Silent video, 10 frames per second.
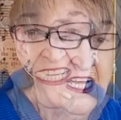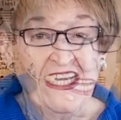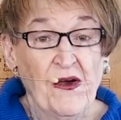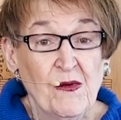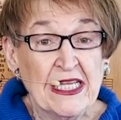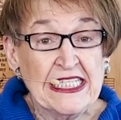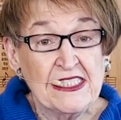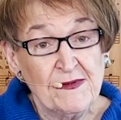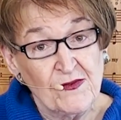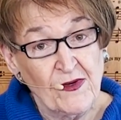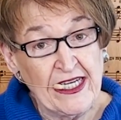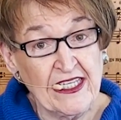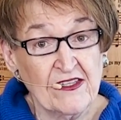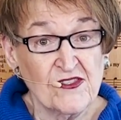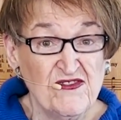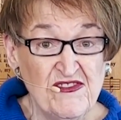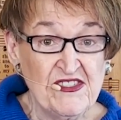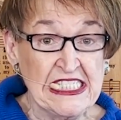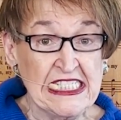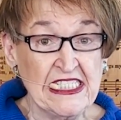Well, he's been waiting those
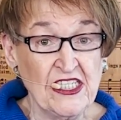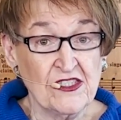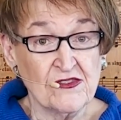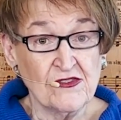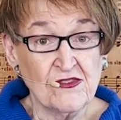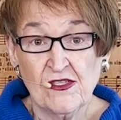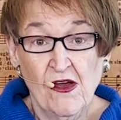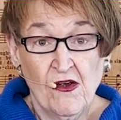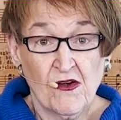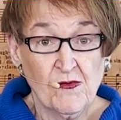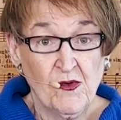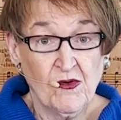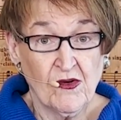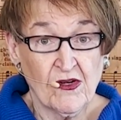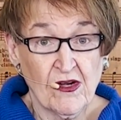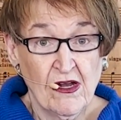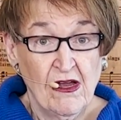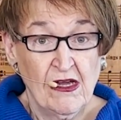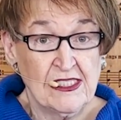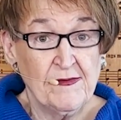15 years or more
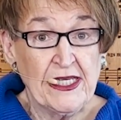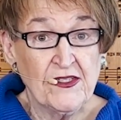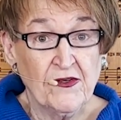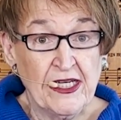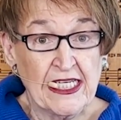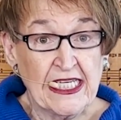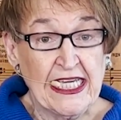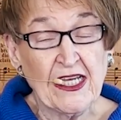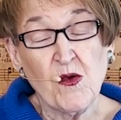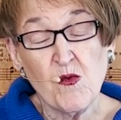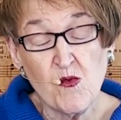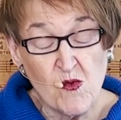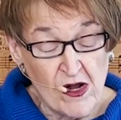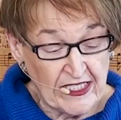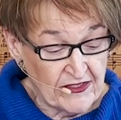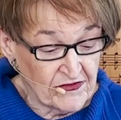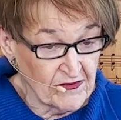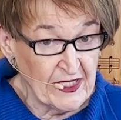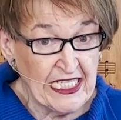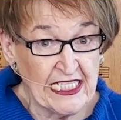to be anointed king, running
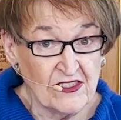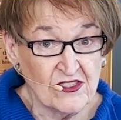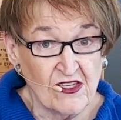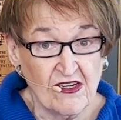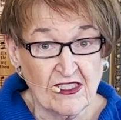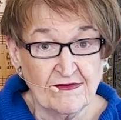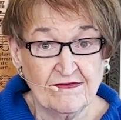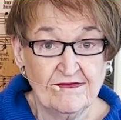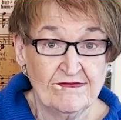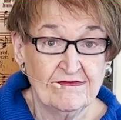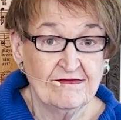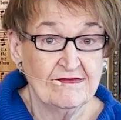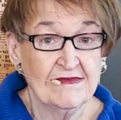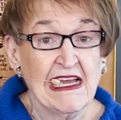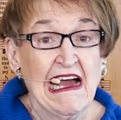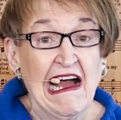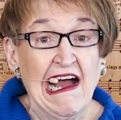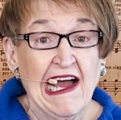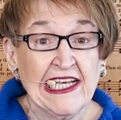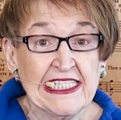from King Saul,
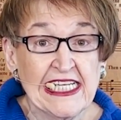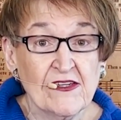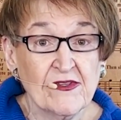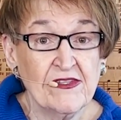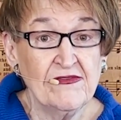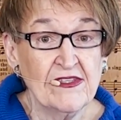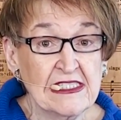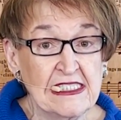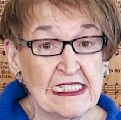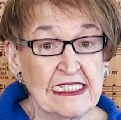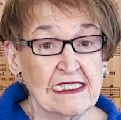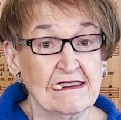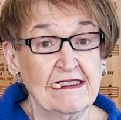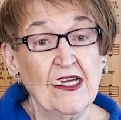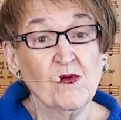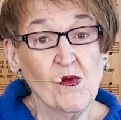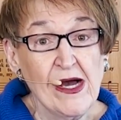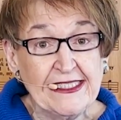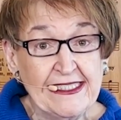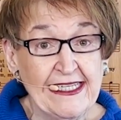hiding out with the Philistines. And
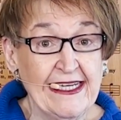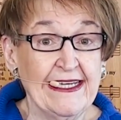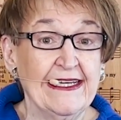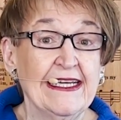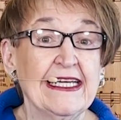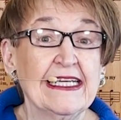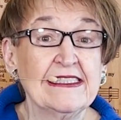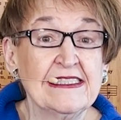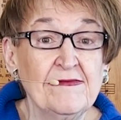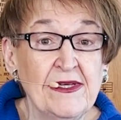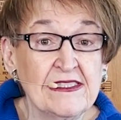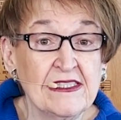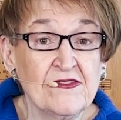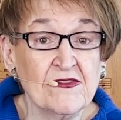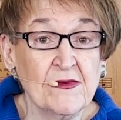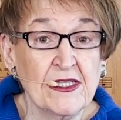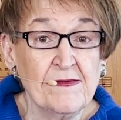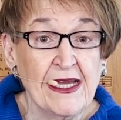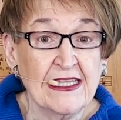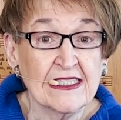one day he gets the message from the
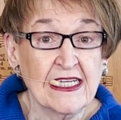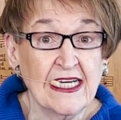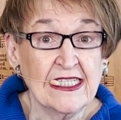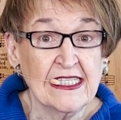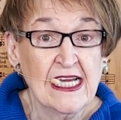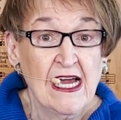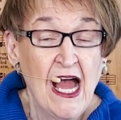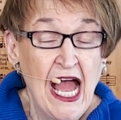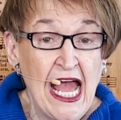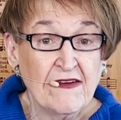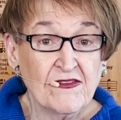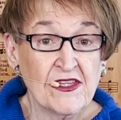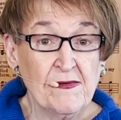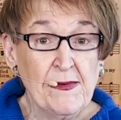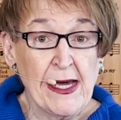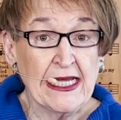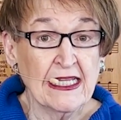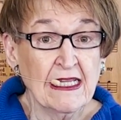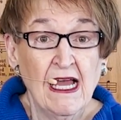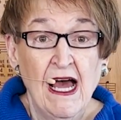Amalekite after the
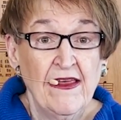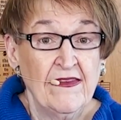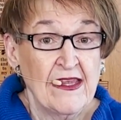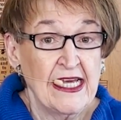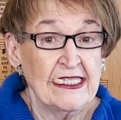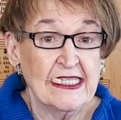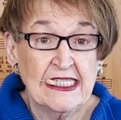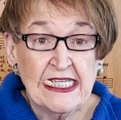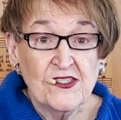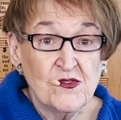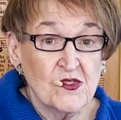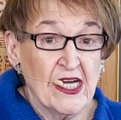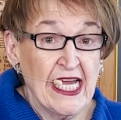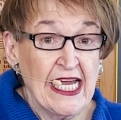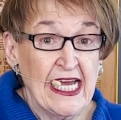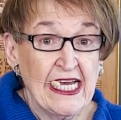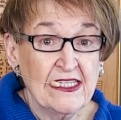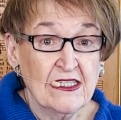battle that Israel had